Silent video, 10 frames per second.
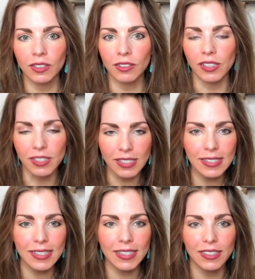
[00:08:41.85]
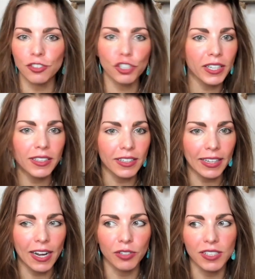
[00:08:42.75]
It's easy. It's a checking
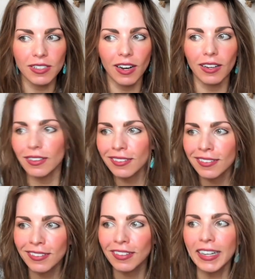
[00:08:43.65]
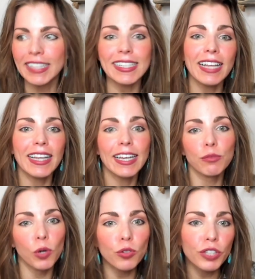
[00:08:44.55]
account. It's not It's not like
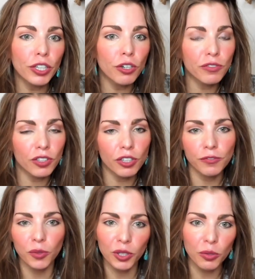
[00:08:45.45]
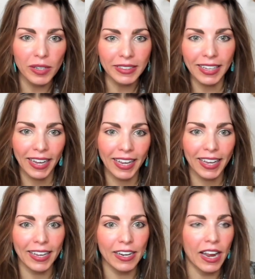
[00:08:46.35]
rolling over a four oh one
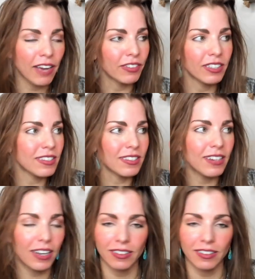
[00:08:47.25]
K and having, it's not